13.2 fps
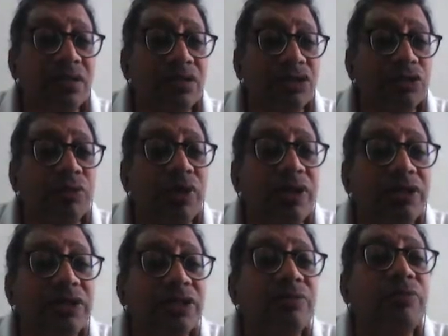
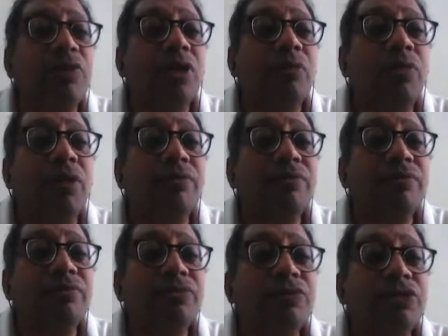simulation
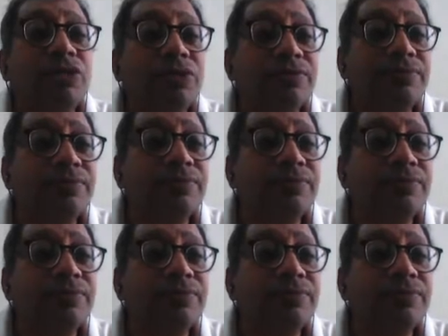problems?